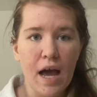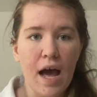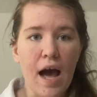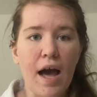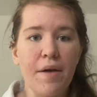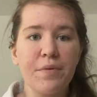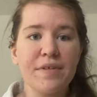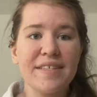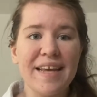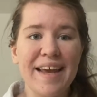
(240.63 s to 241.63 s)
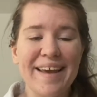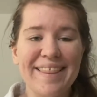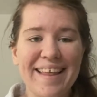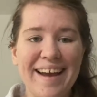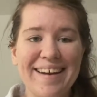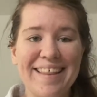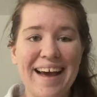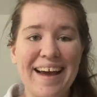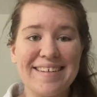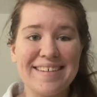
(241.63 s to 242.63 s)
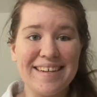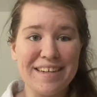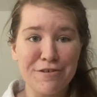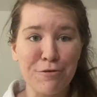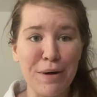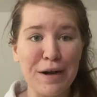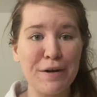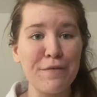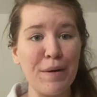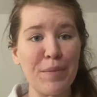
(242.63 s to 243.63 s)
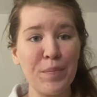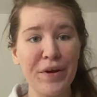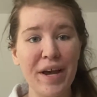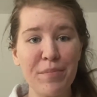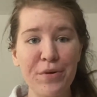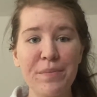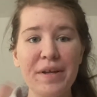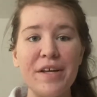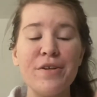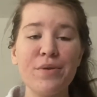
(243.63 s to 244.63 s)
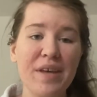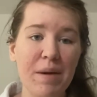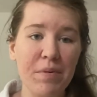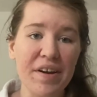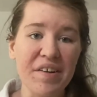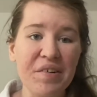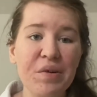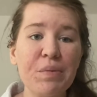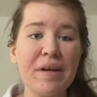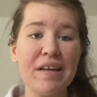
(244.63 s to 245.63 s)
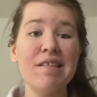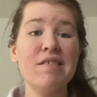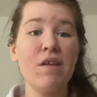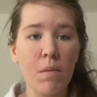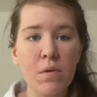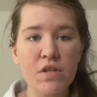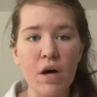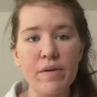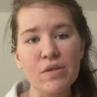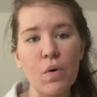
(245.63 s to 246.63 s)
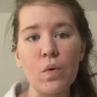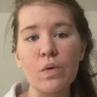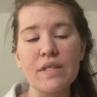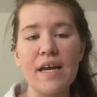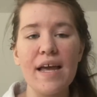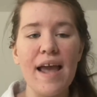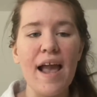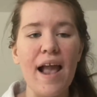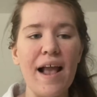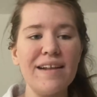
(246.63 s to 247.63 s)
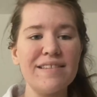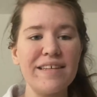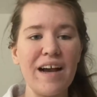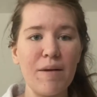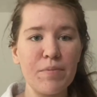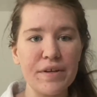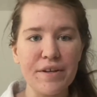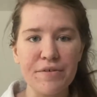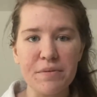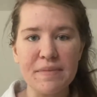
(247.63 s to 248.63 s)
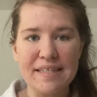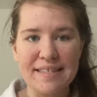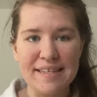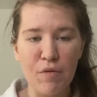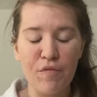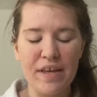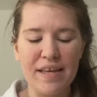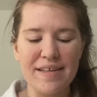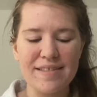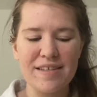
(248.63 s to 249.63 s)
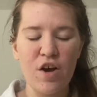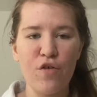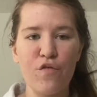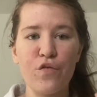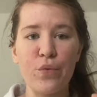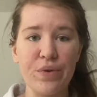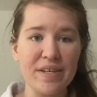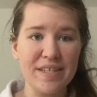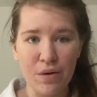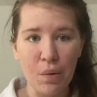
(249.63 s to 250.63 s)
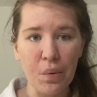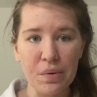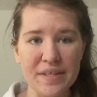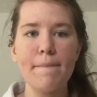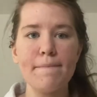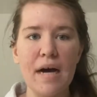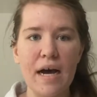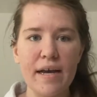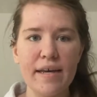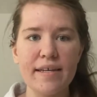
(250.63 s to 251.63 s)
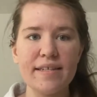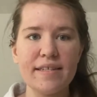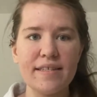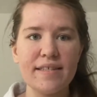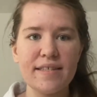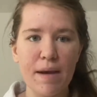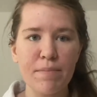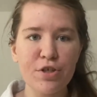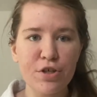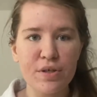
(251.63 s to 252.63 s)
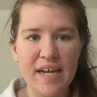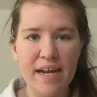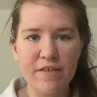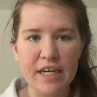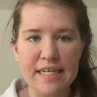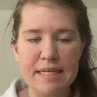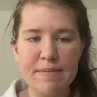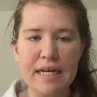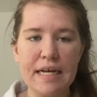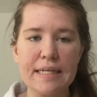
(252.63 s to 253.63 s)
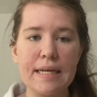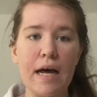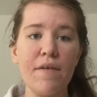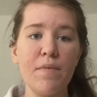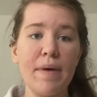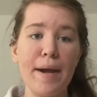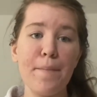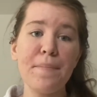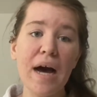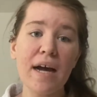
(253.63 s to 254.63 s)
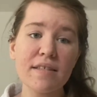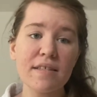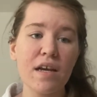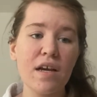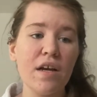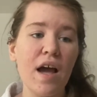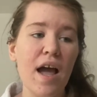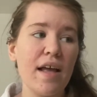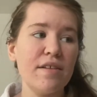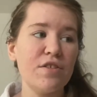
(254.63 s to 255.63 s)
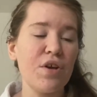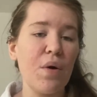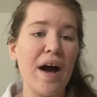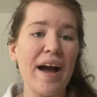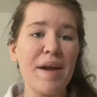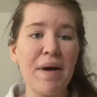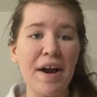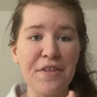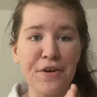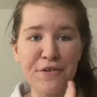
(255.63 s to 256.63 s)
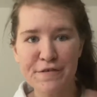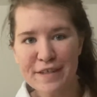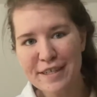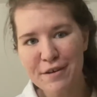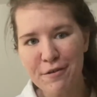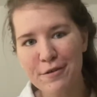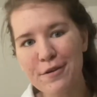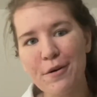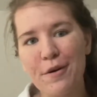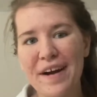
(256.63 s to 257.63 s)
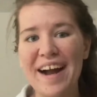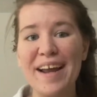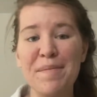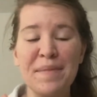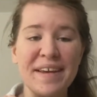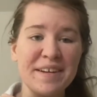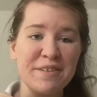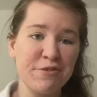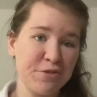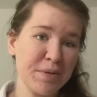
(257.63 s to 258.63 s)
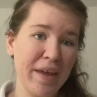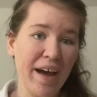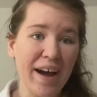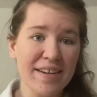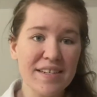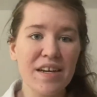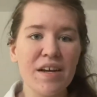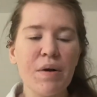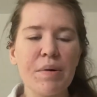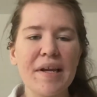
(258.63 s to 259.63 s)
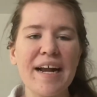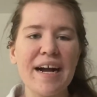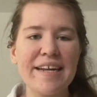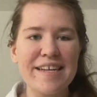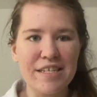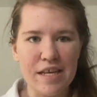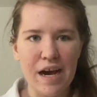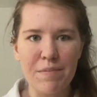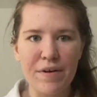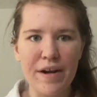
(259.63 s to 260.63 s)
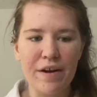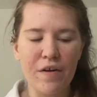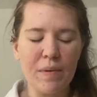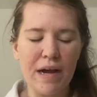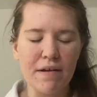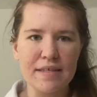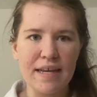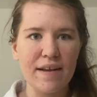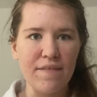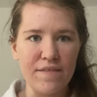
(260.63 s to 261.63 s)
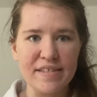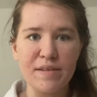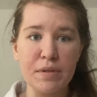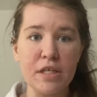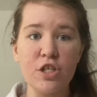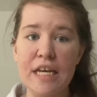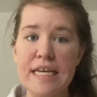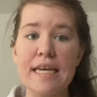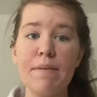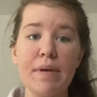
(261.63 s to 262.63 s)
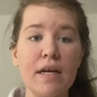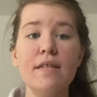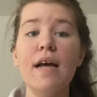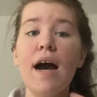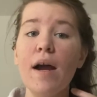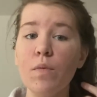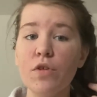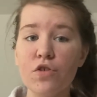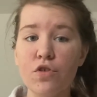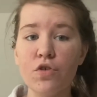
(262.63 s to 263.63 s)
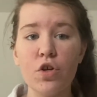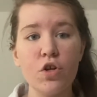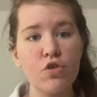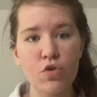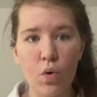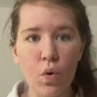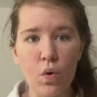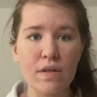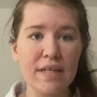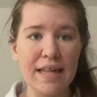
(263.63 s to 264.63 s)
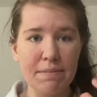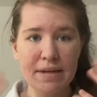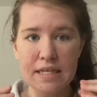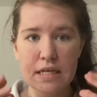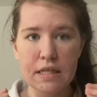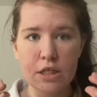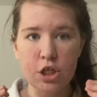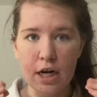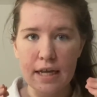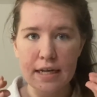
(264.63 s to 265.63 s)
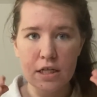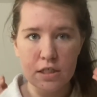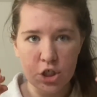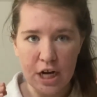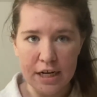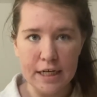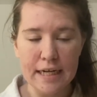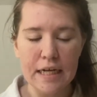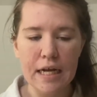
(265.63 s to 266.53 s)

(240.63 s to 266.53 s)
I will say that that initial walk from the pre-op room to the operating room is almost always cold, and the operating room itself is freezing cold. My temperature goes kind of crazy because of my POTS, and so I'm either freezing cold or I am extremely hot. When I got into the operating room, I was like visibly shaking because I was so cold, like my teeth started chattering.